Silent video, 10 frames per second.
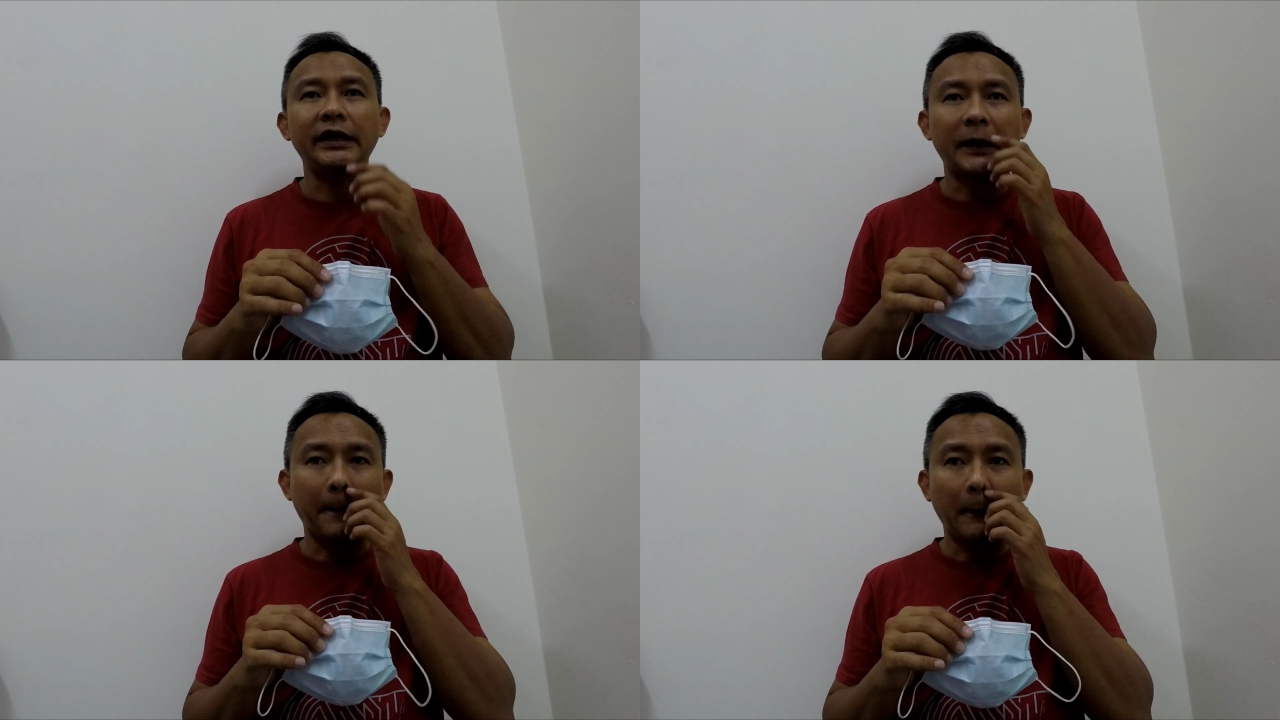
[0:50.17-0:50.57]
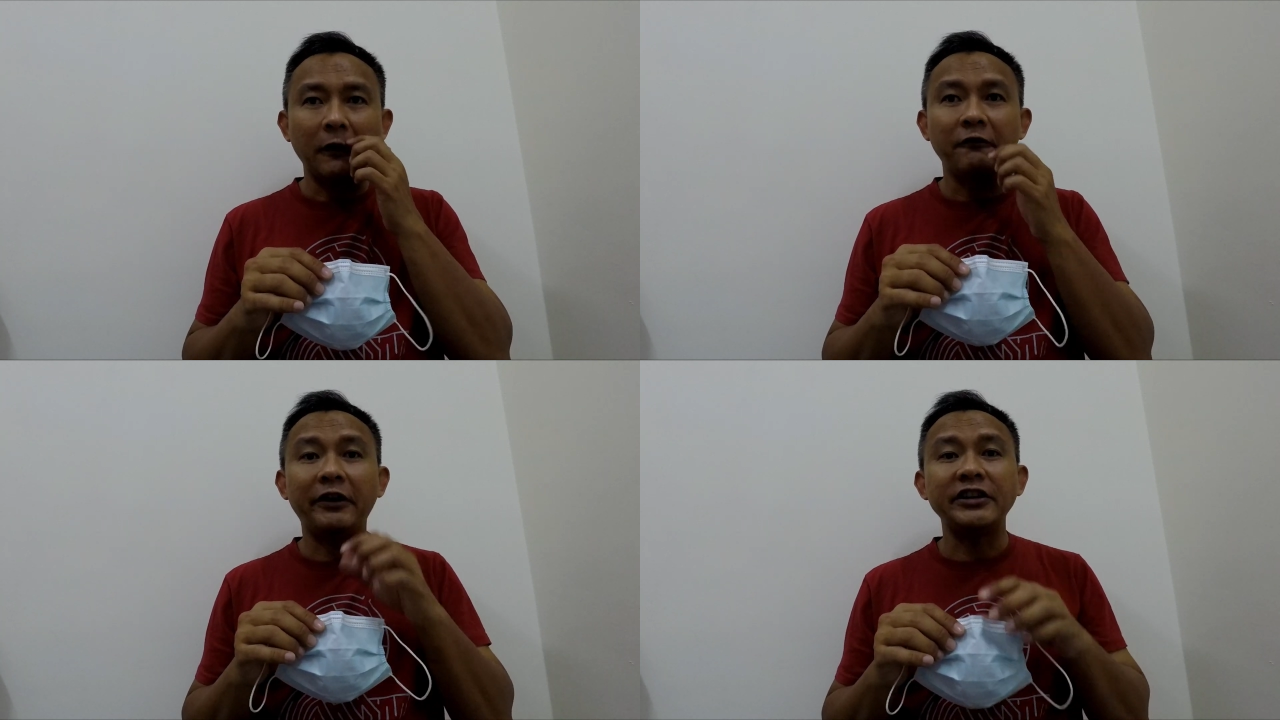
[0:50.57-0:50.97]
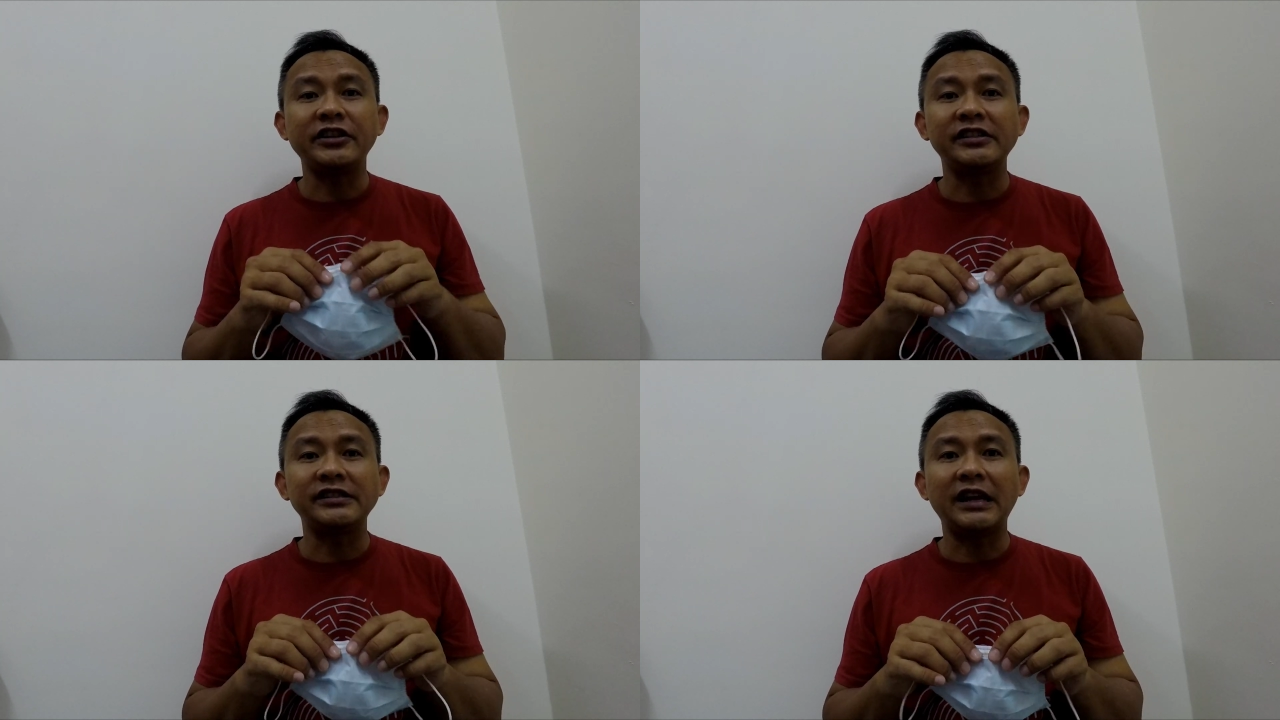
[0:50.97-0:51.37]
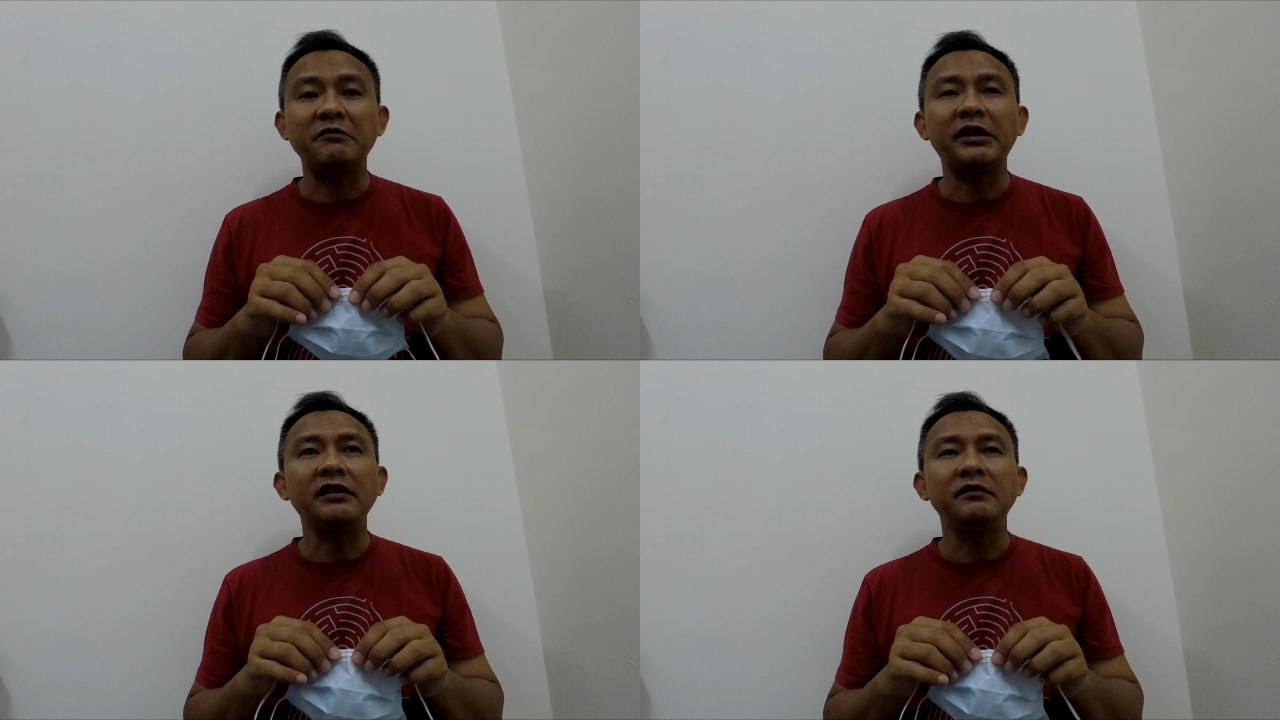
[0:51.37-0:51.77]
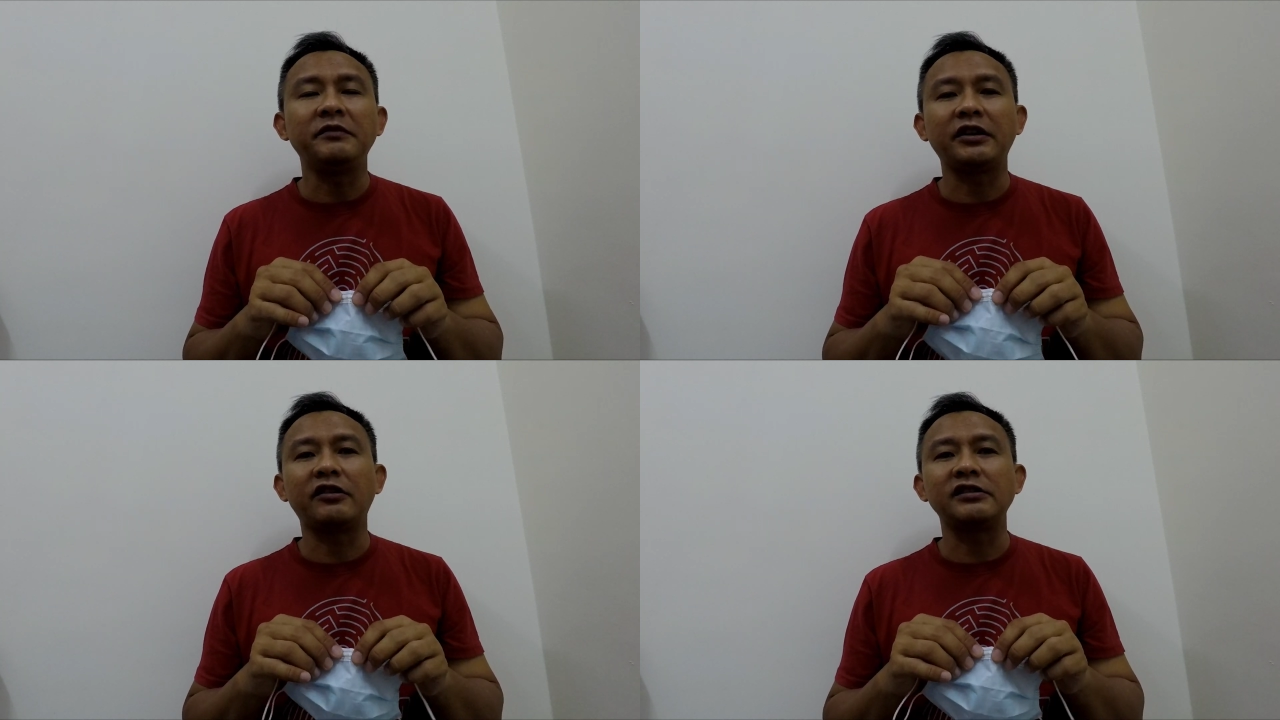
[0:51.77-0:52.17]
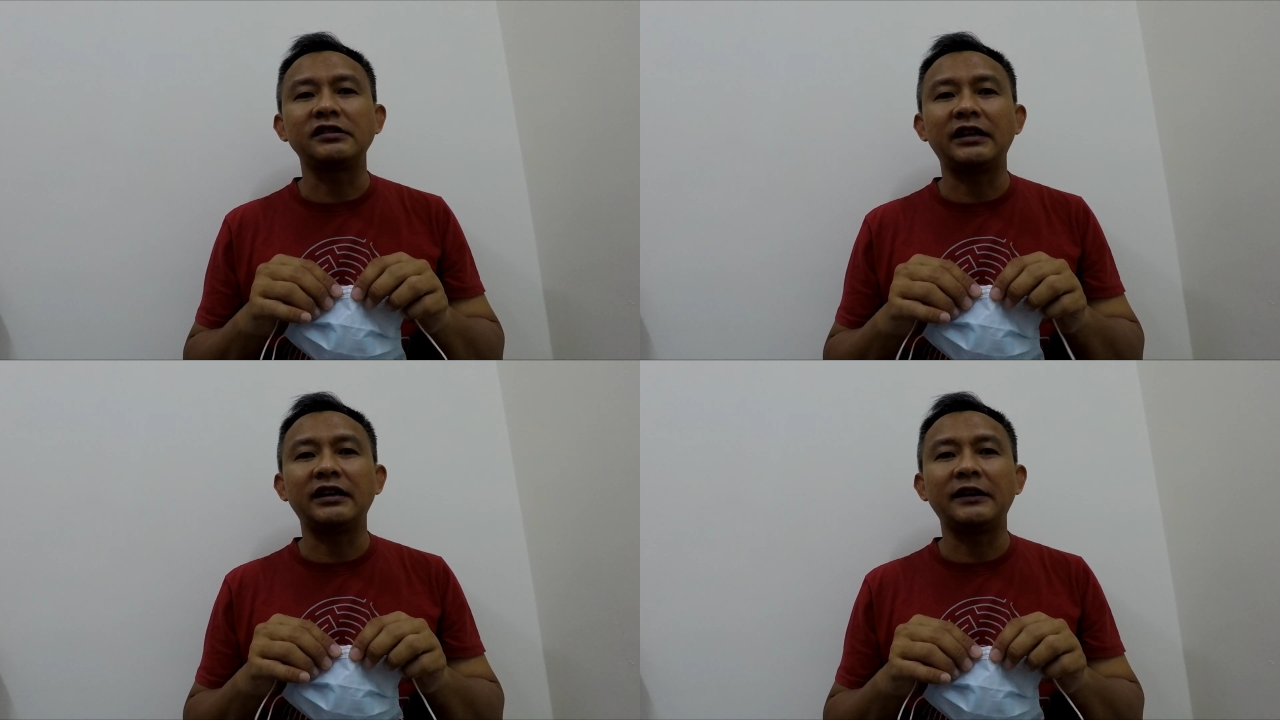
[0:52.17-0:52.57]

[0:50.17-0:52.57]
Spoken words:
the fashion statement because